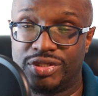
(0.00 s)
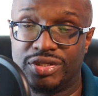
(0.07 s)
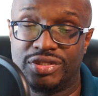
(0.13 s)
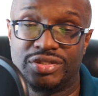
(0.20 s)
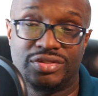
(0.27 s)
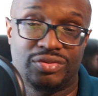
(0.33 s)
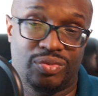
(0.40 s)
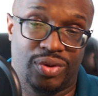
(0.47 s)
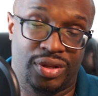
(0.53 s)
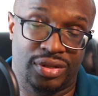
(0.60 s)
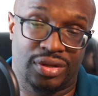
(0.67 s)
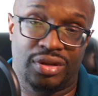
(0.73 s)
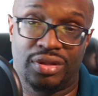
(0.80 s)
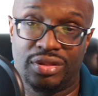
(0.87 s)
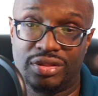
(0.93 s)
is the one
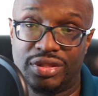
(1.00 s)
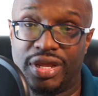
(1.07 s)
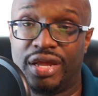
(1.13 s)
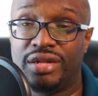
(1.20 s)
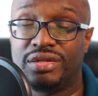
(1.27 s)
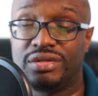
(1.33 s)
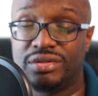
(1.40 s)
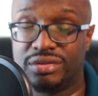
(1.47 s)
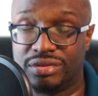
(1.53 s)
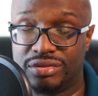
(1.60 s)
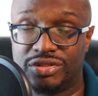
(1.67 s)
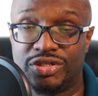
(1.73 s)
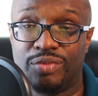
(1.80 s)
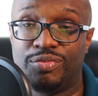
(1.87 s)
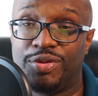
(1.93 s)
that
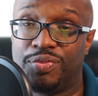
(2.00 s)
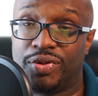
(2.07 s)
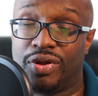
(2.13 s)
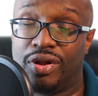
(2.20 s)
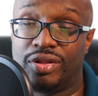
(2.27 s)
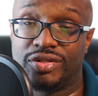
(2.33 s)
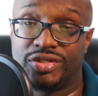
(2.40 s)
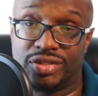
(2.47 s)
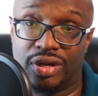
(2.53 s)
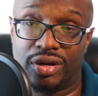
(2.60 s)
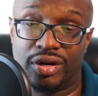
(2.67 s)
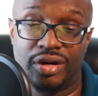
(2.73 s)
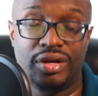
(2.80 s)
some people call soccer,